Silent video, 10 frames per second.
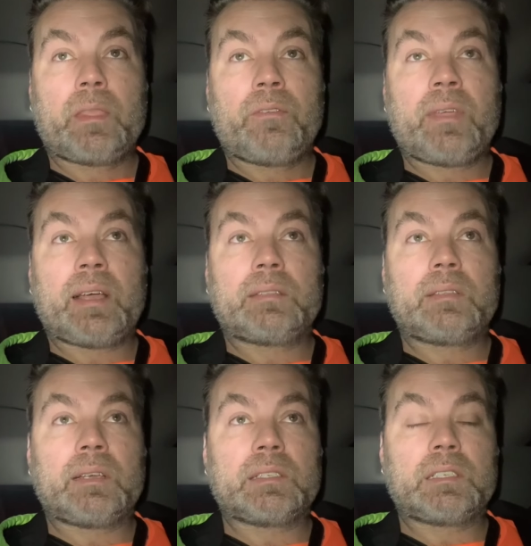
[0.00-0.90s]
you got
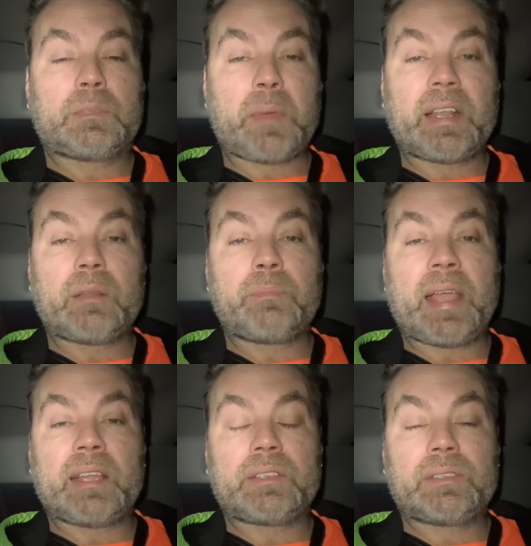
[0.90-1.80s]
suspended
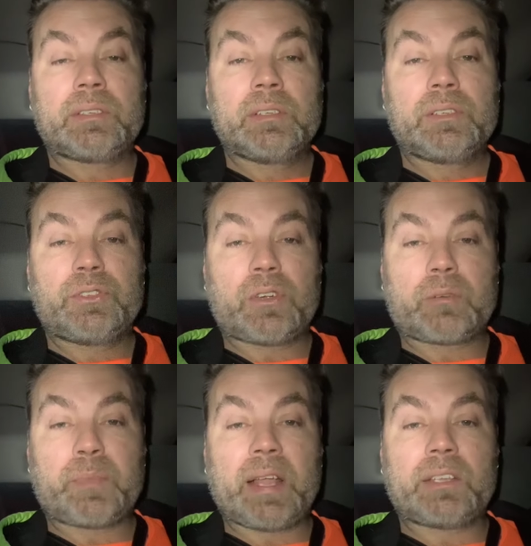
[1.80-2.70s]
baits,
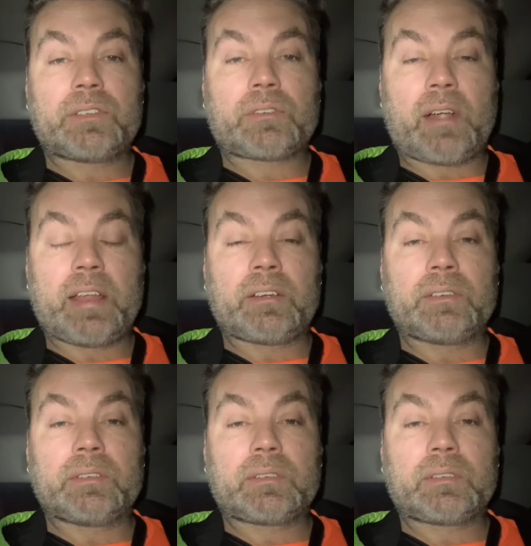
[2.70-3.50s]
jerk baits, crankers,